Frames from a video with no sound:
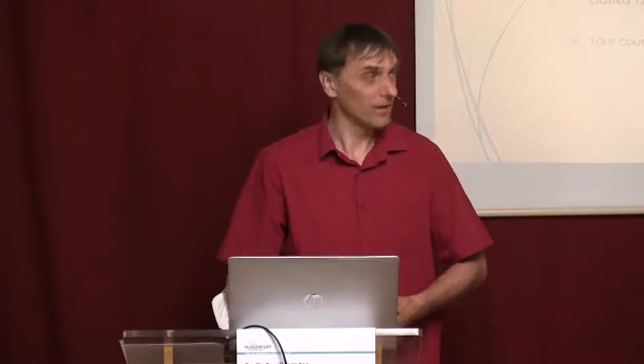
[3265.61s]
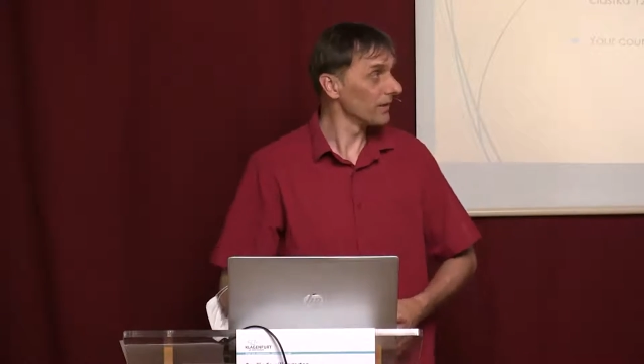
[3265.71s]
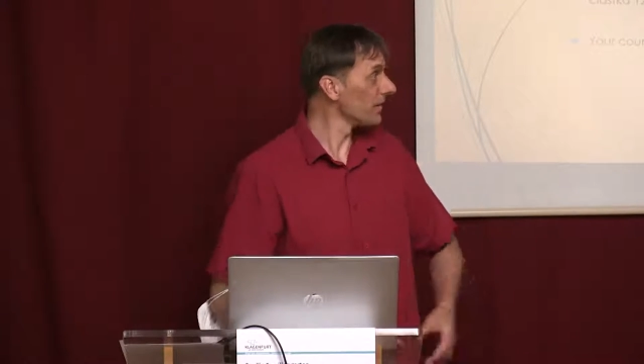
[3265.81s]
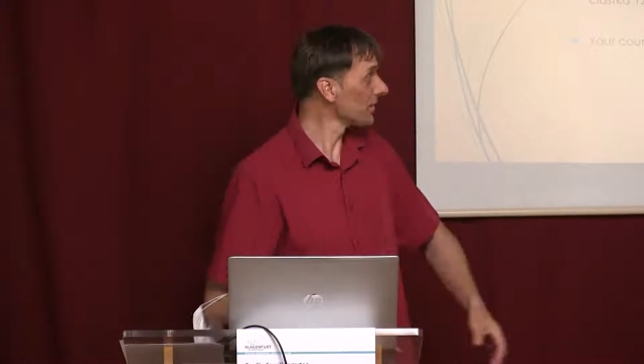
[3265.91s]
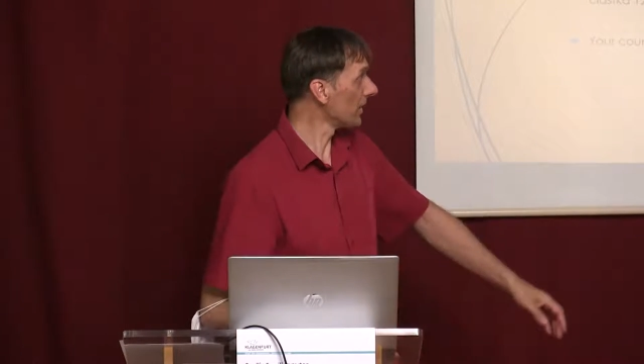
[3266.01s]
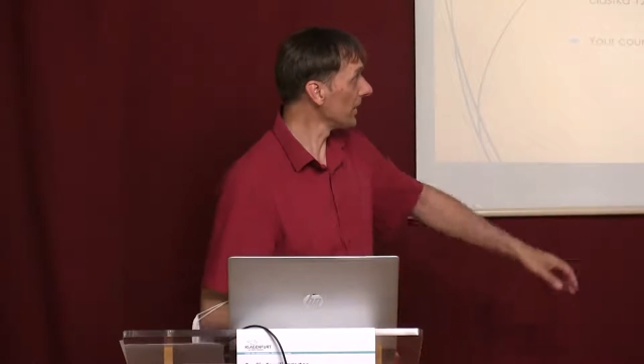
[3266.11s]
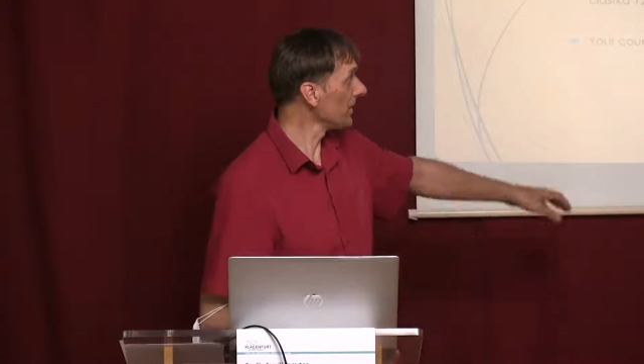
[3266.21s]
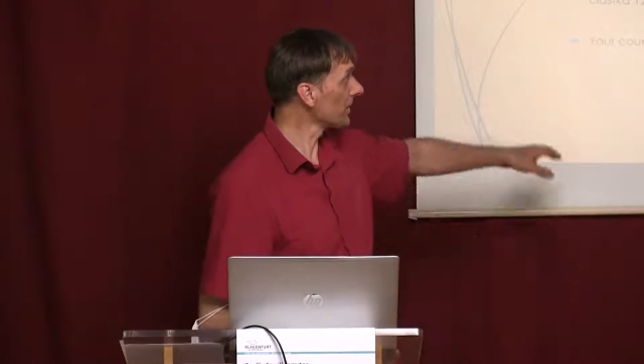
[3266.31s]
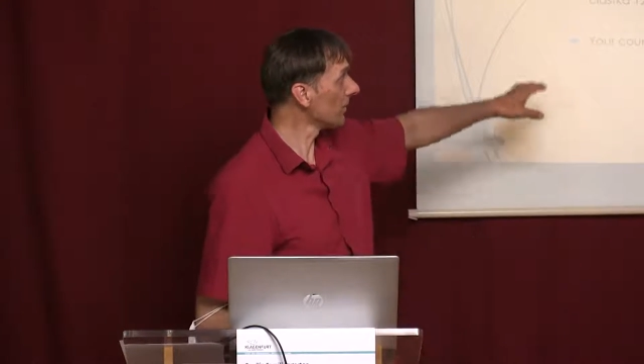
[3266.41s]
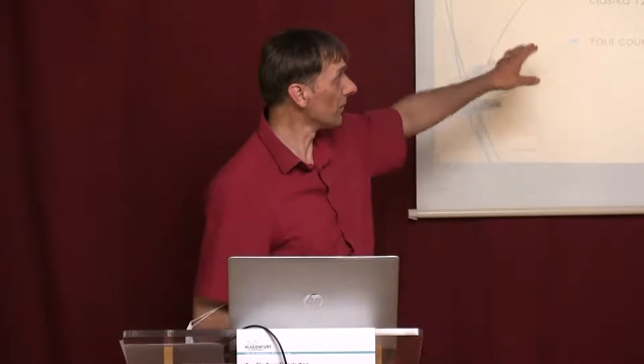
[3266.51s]
Here is the
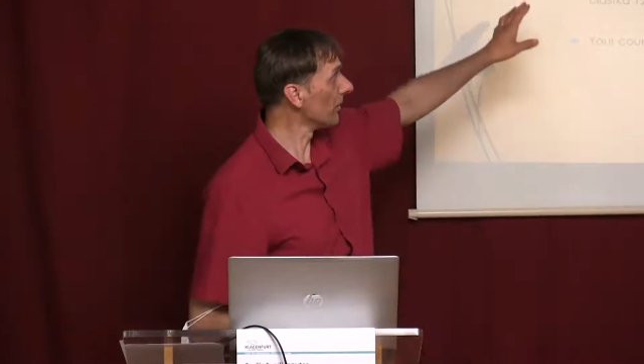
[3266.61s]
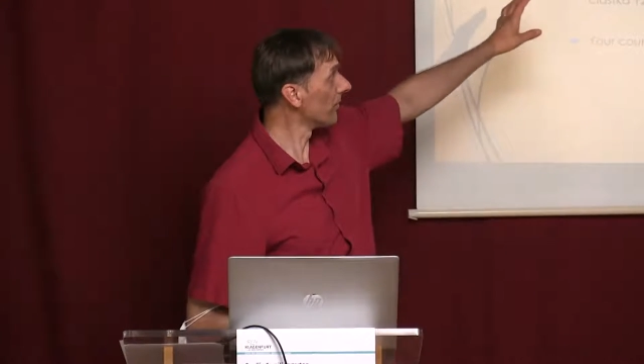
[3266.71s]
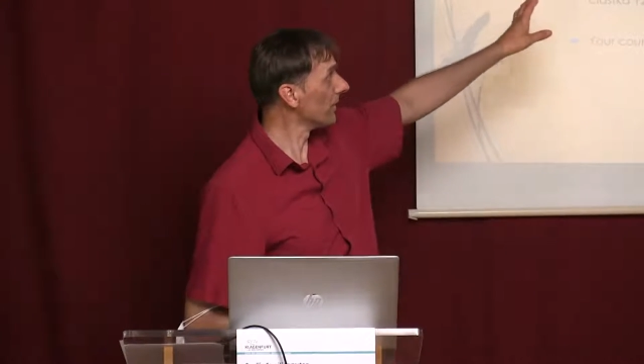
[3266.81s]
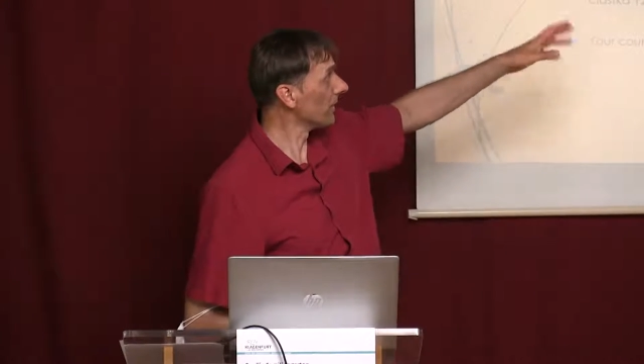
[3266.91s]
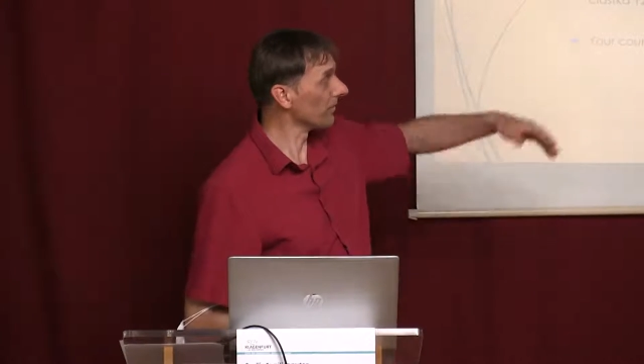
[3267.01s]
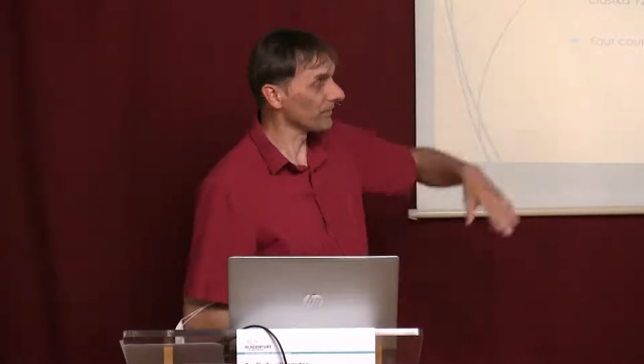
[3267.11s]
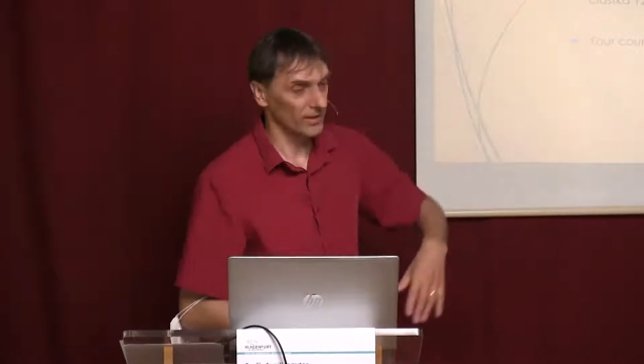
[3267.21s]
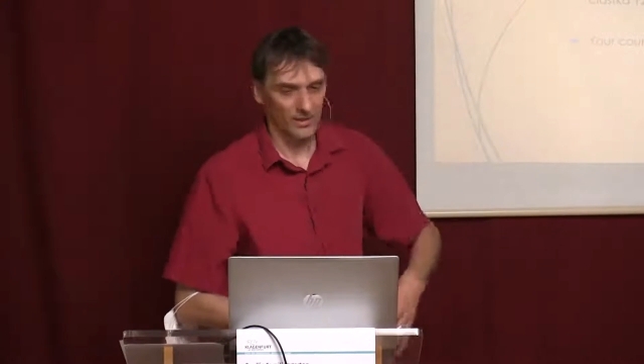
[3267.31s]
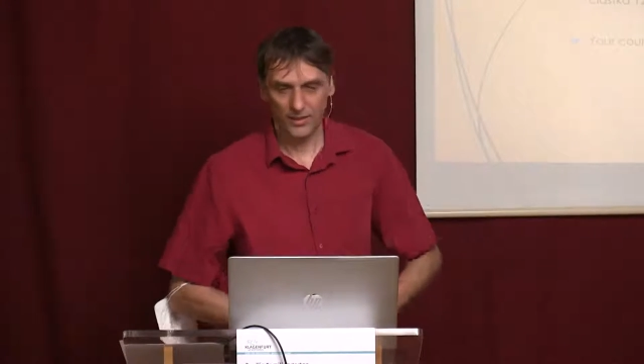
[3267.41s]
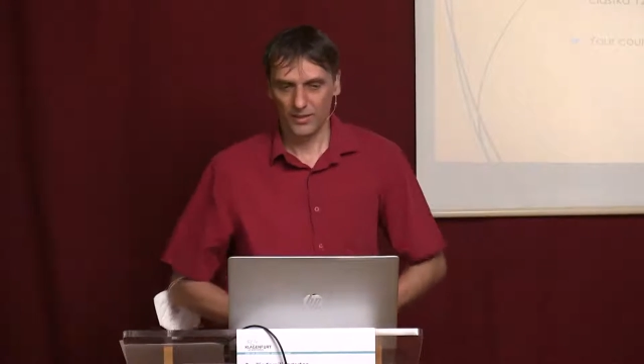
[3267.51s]
list of uh,
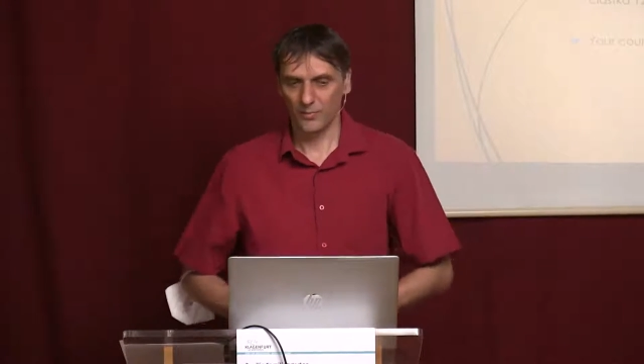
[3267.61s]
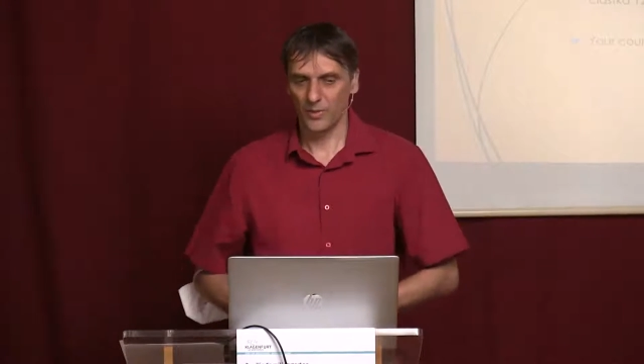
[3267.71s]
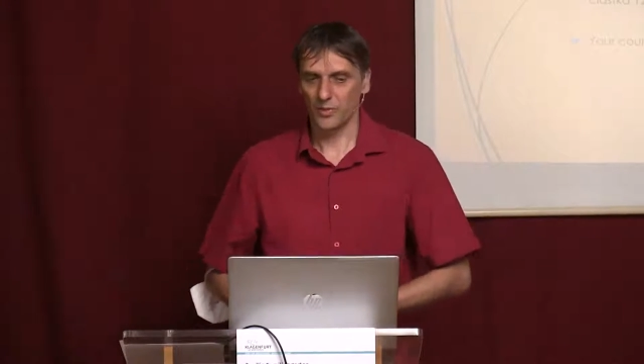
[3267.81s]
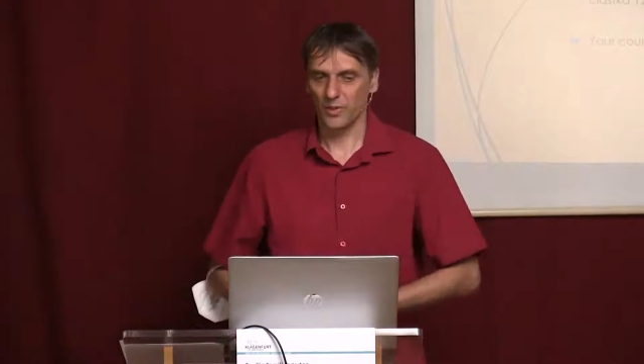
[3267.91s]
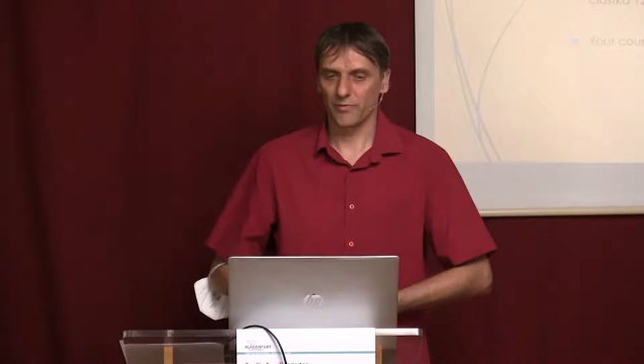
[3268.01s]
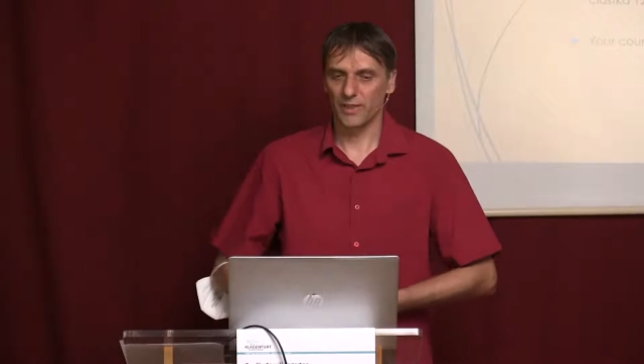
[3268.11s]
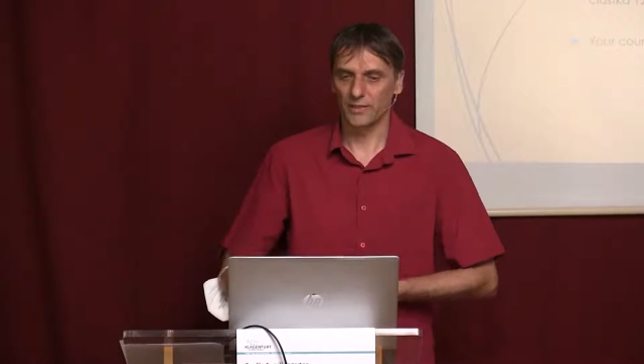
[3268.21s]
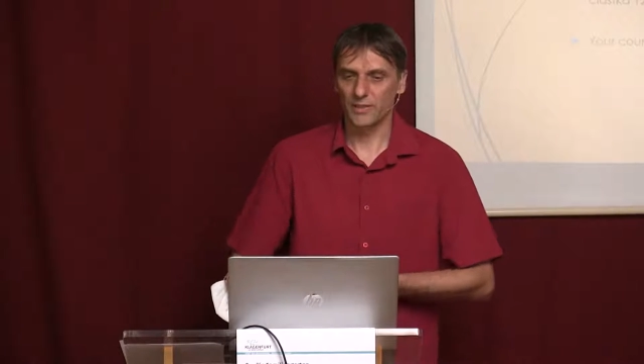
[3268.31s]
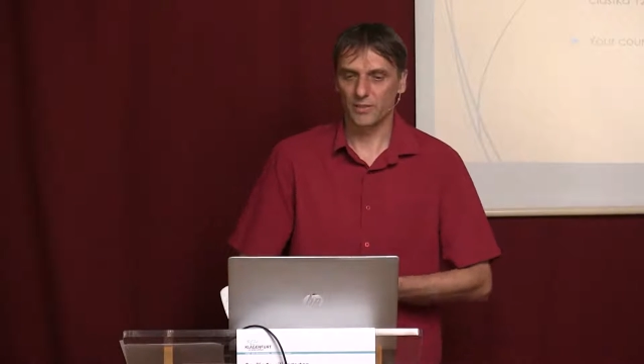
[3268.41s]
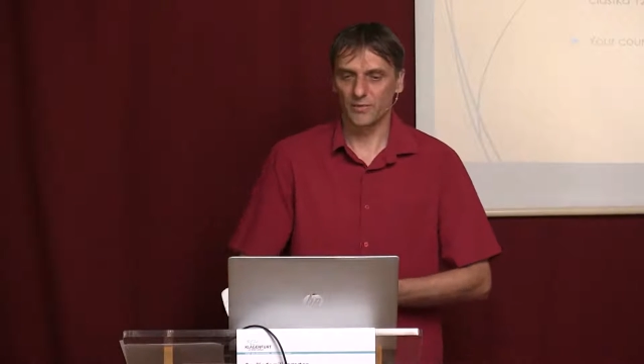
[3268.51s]
where you can find
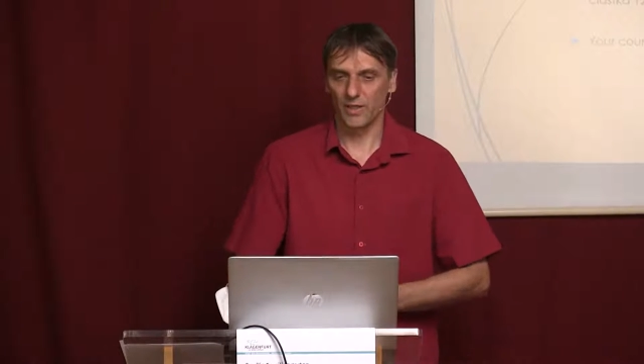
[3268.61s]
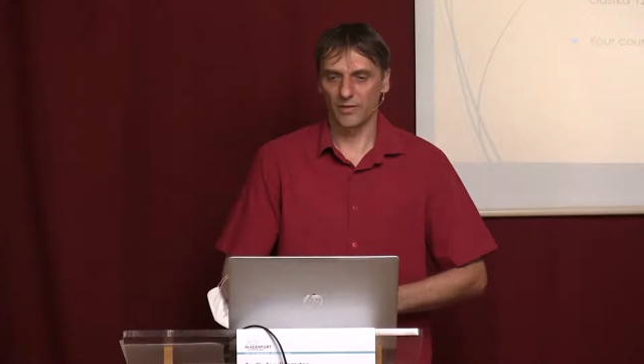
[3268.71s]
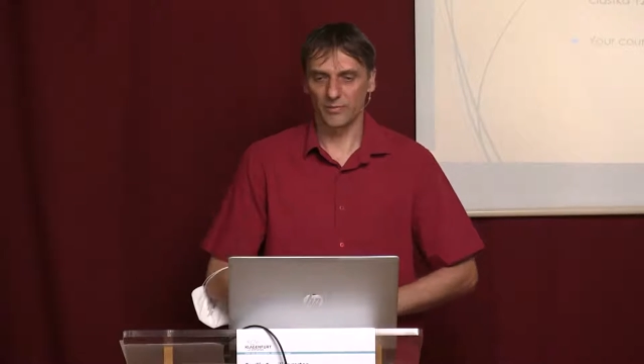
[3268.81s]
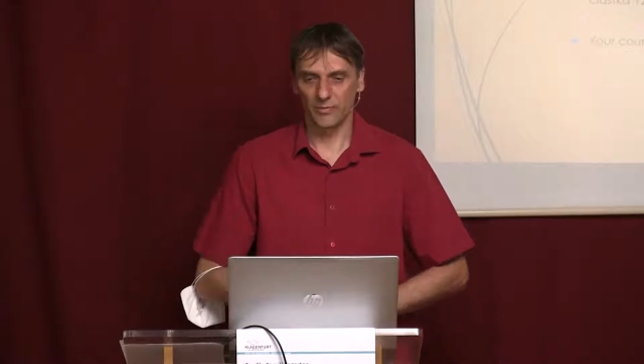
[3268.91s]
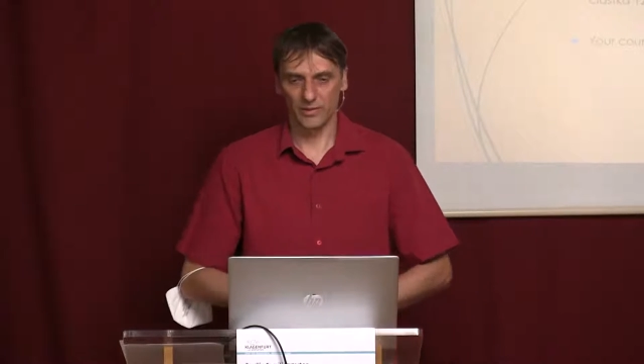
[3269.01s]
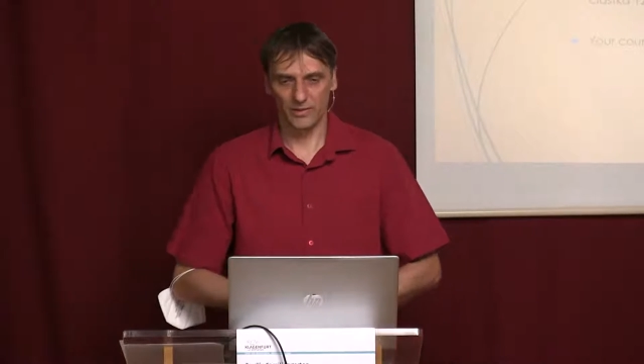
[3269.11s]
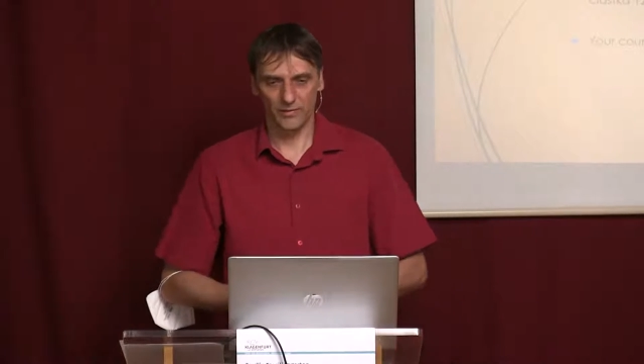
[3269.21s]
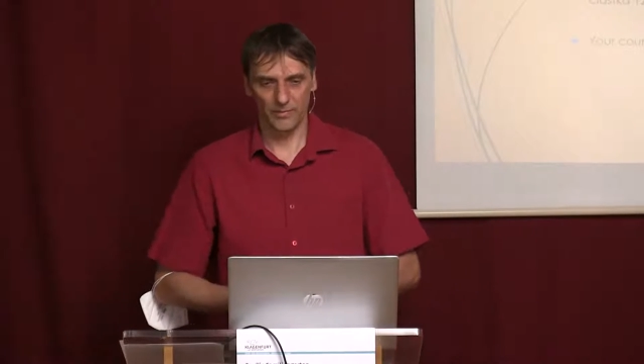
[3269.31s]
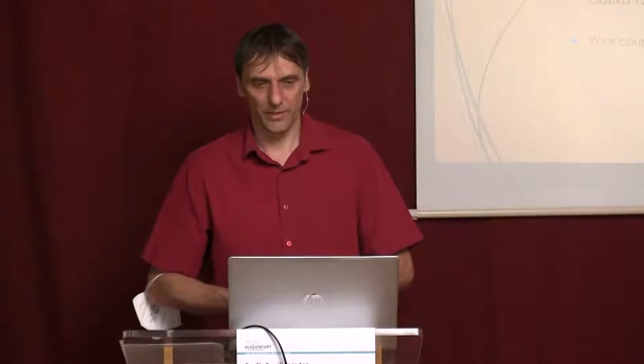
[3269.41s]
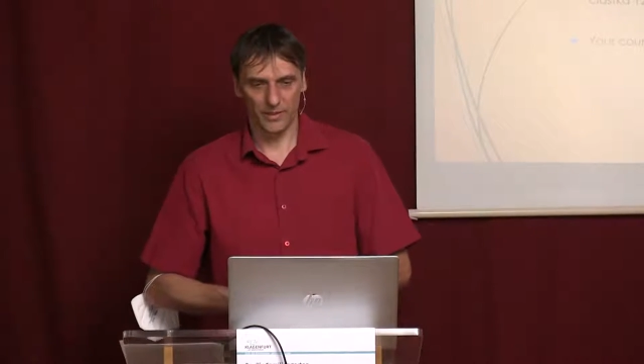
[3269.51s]
list of allowable uh,